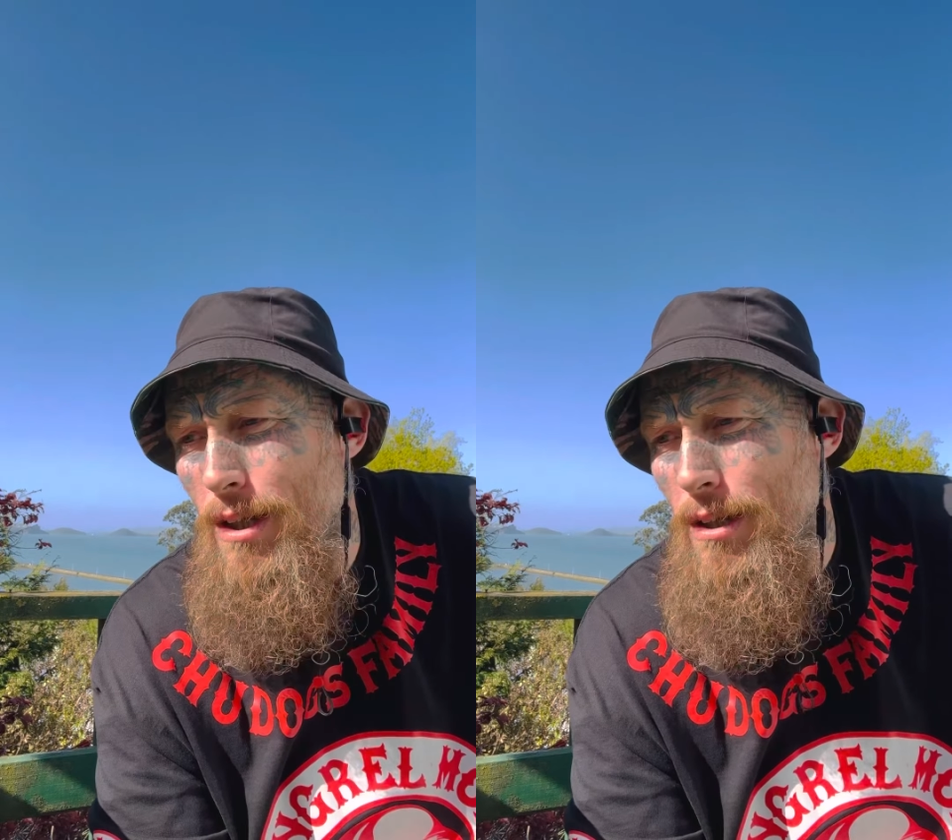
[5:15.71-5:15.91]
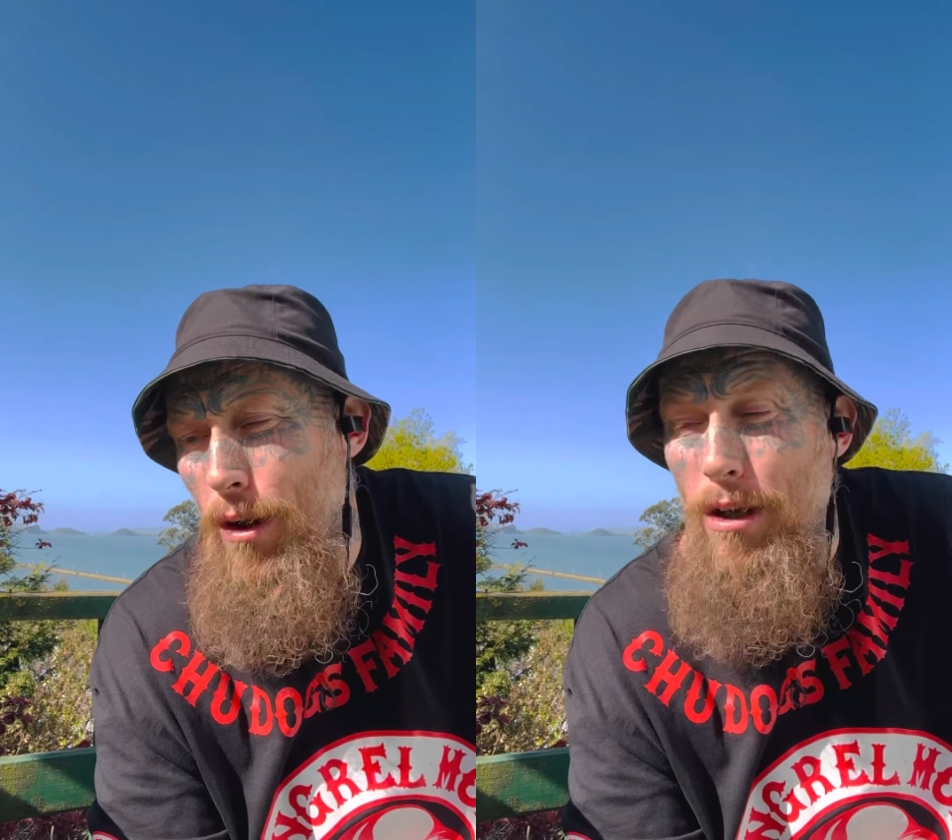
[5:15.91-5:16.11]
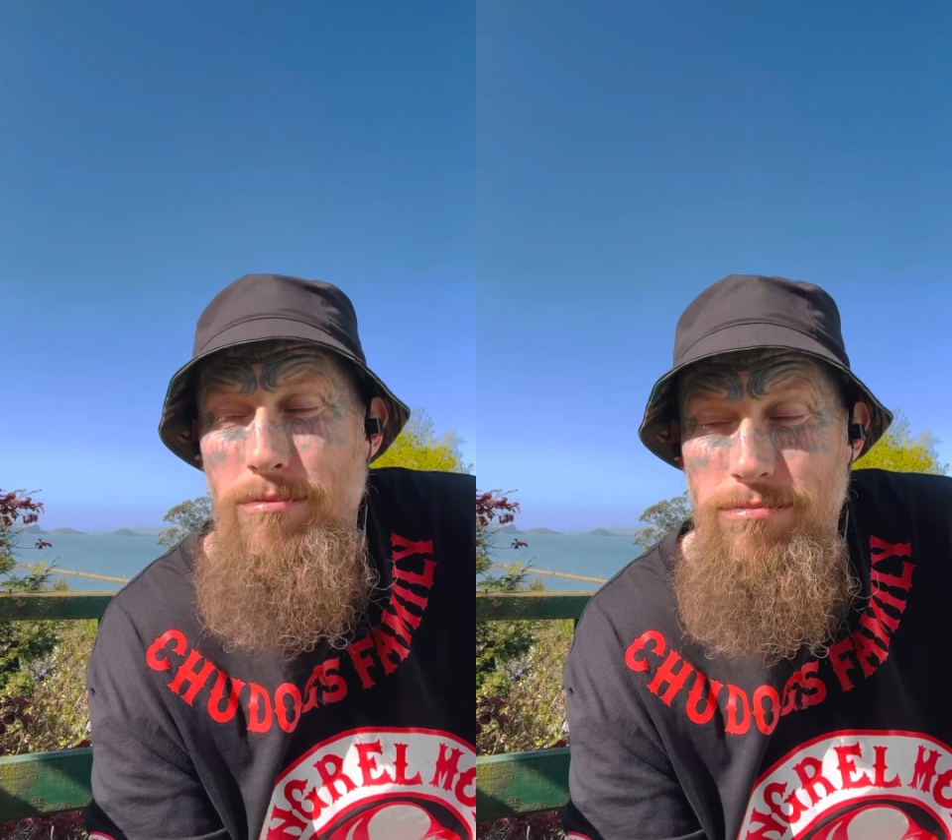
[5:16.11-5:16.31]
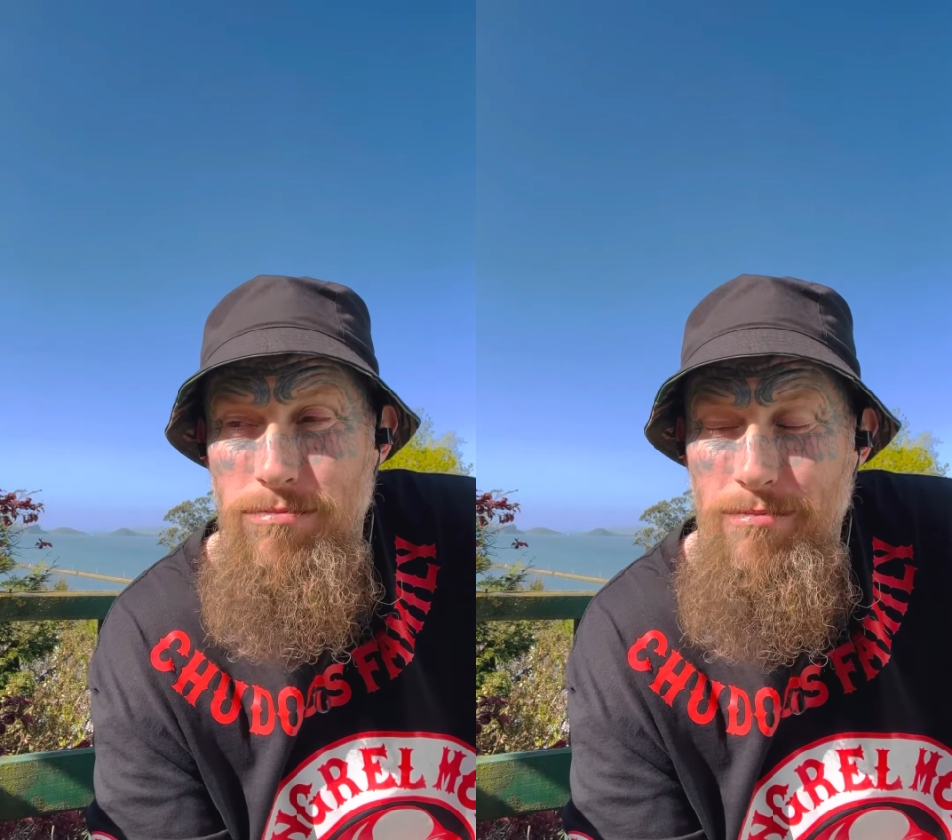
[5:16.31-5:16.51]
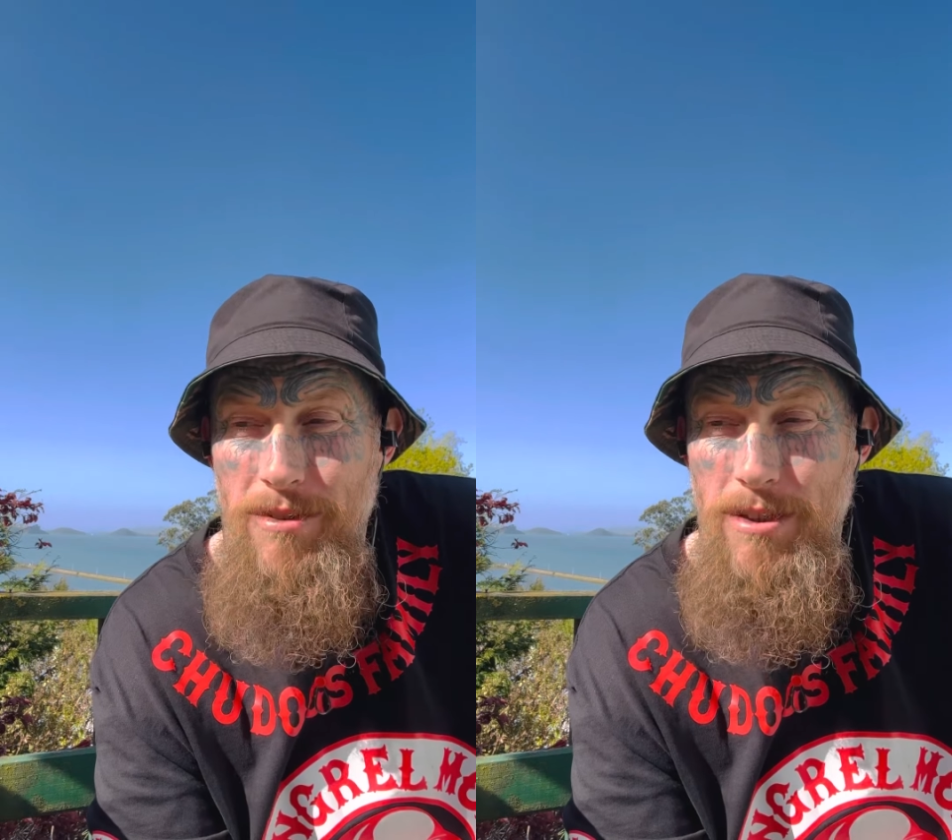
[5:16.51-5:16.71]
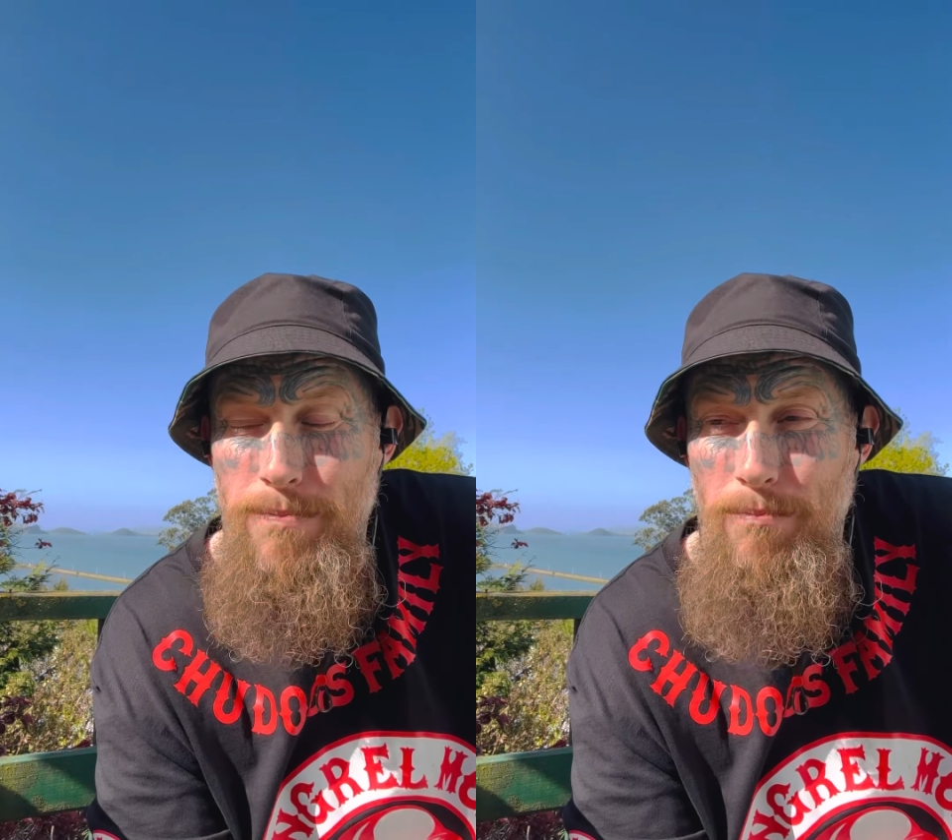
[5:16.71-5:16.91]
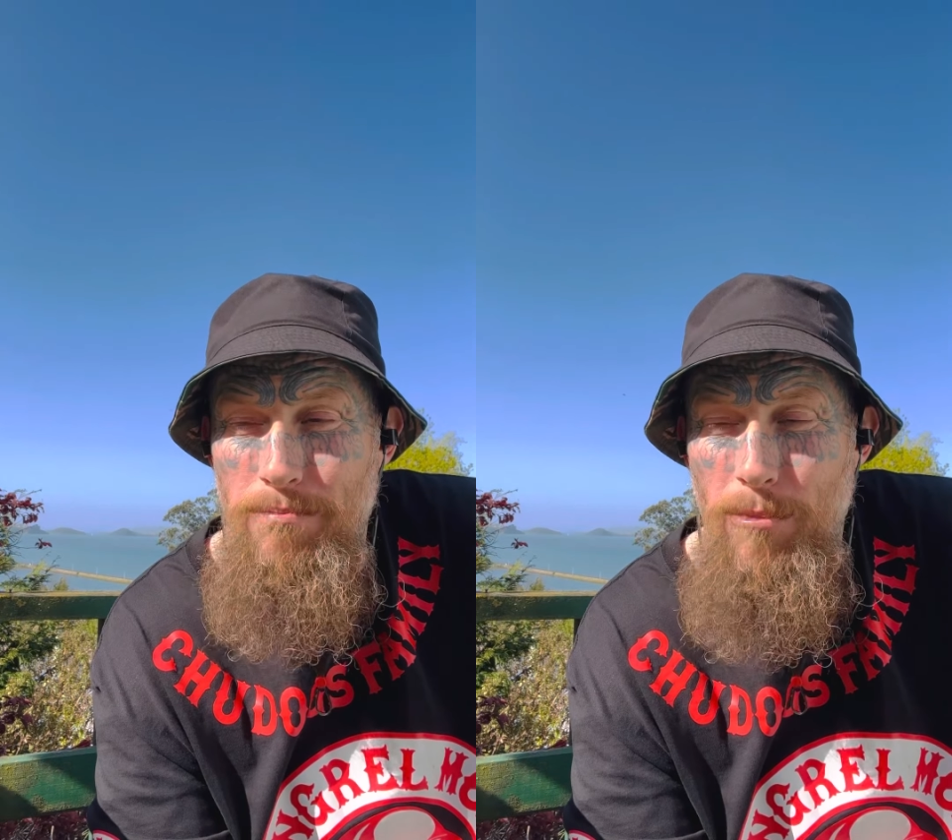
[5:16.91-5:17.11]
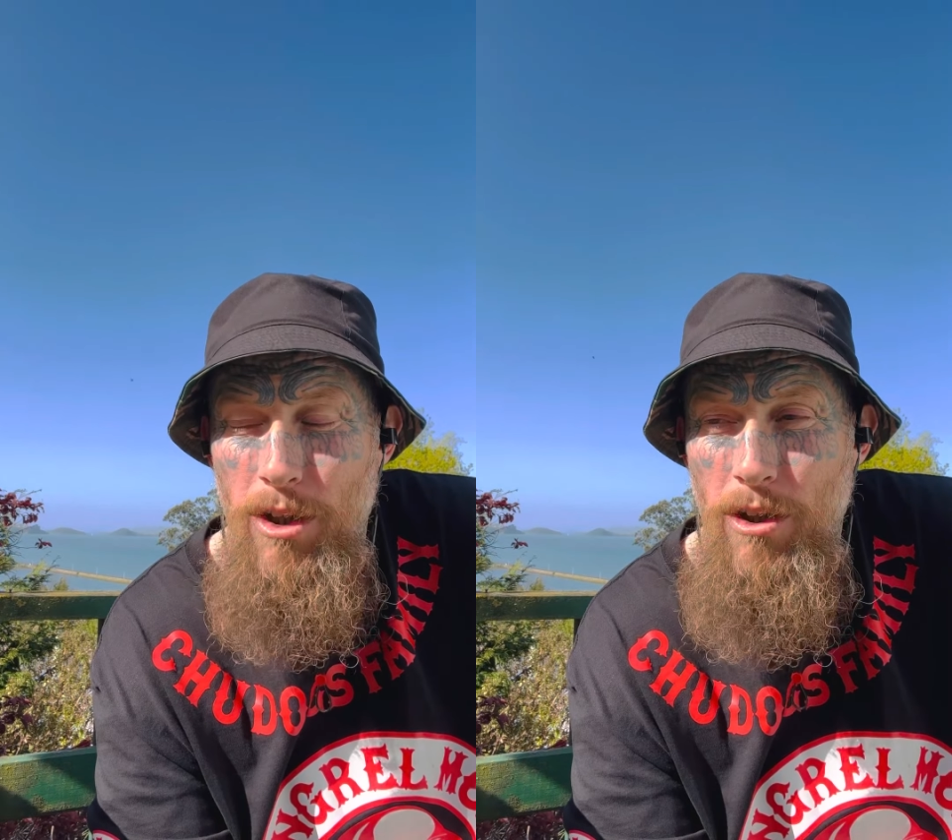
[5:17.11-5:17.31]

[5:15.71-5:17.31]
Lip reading: well, this might